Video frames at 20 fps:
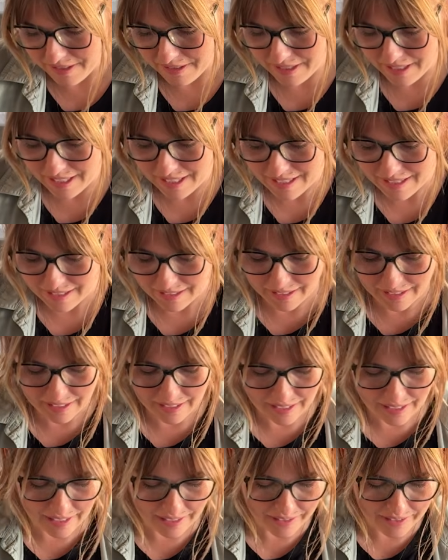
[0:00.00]
It is a
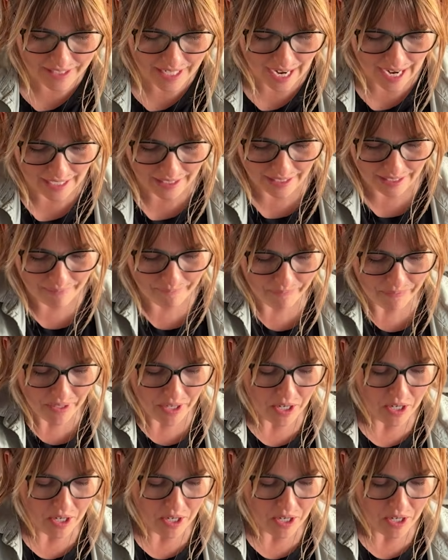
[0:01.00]
little tacky.